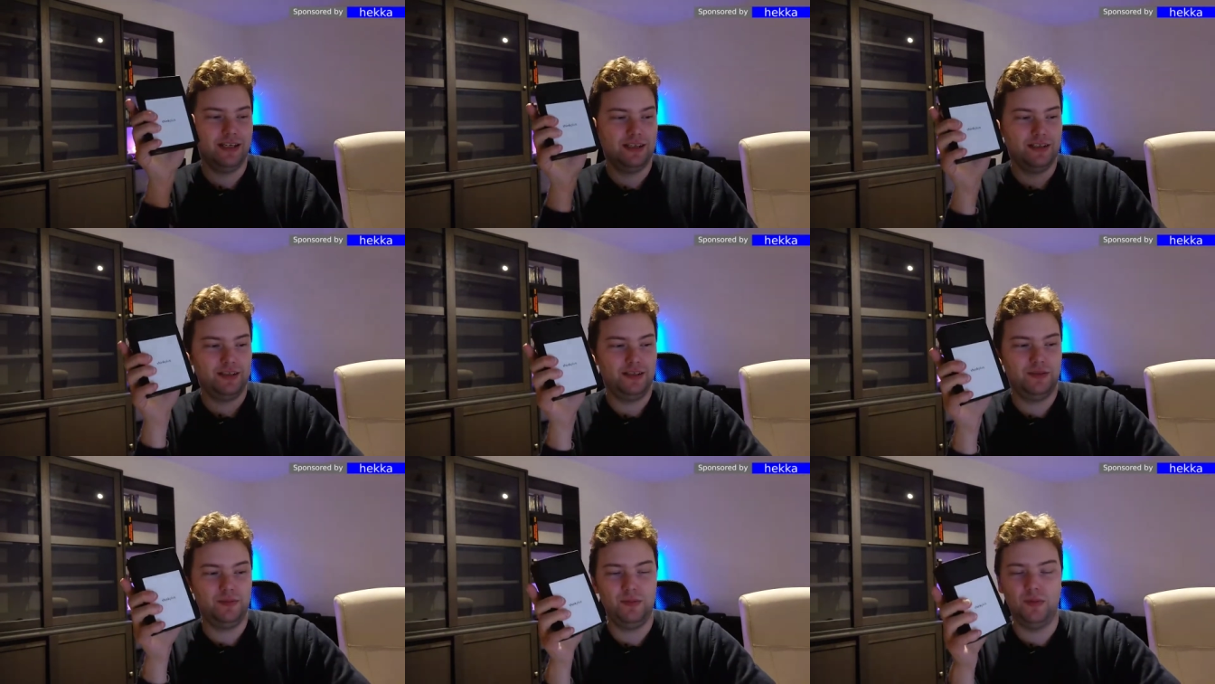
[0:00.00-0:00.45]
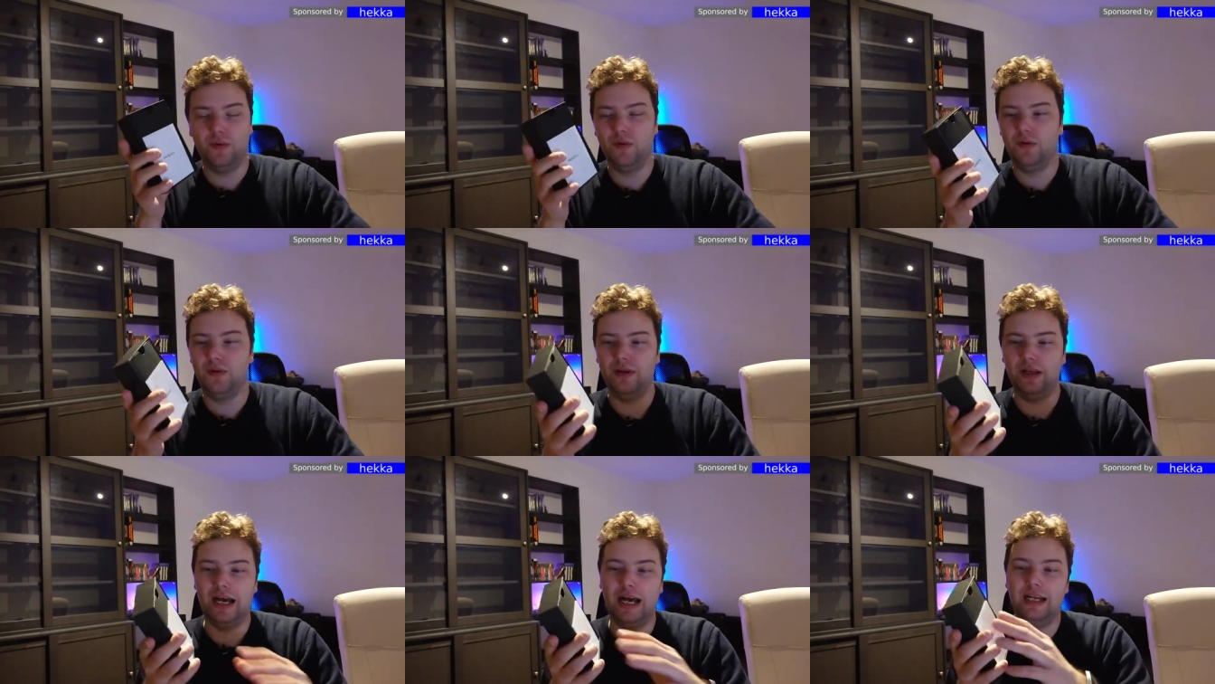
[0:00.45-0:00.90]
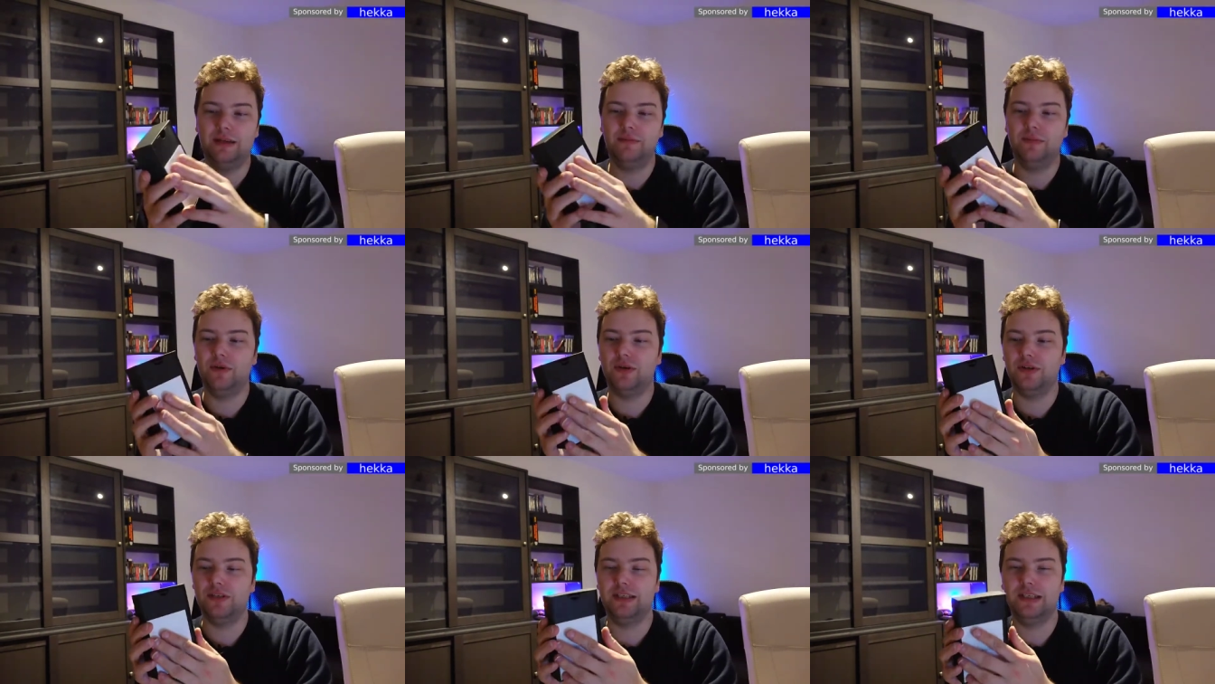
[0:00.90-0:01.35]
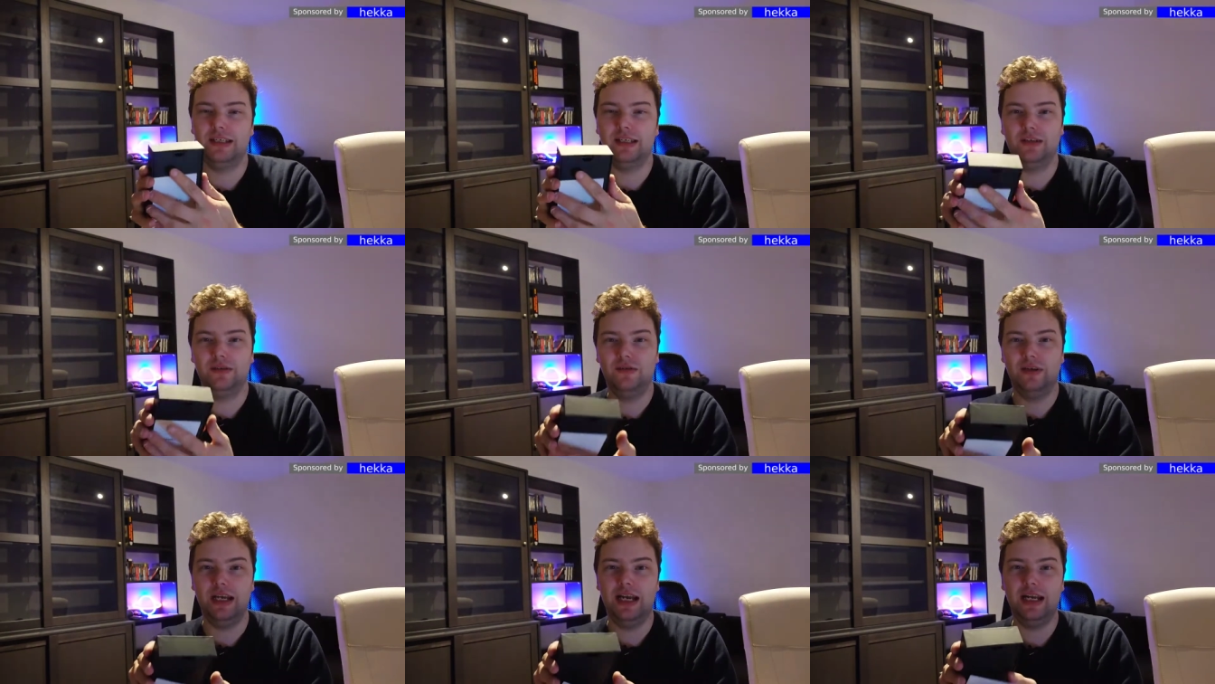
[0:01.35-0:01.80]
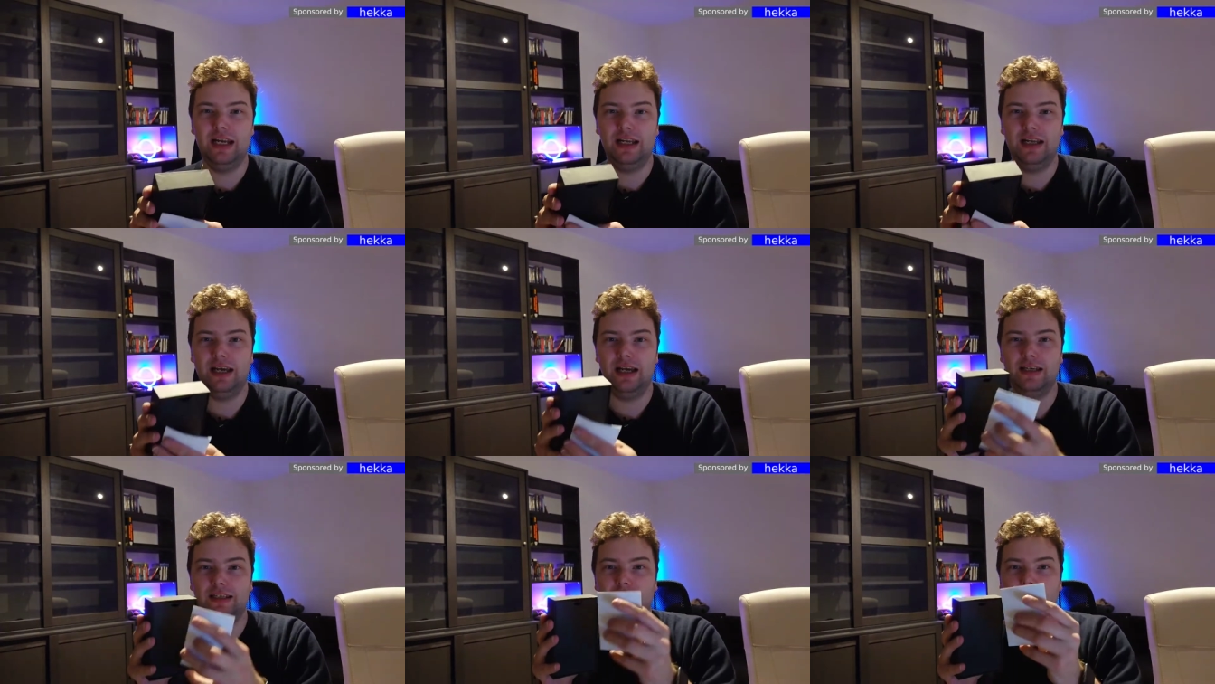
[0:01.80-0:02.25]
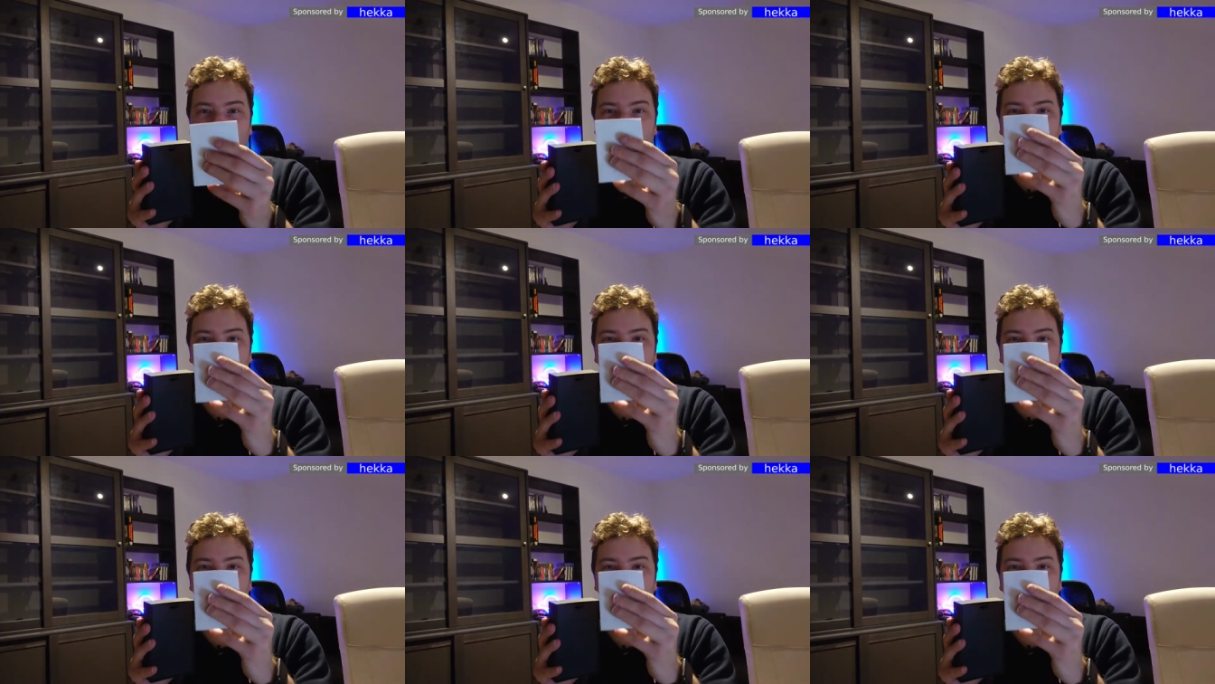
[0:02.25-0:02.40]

small unboxing. You get a nice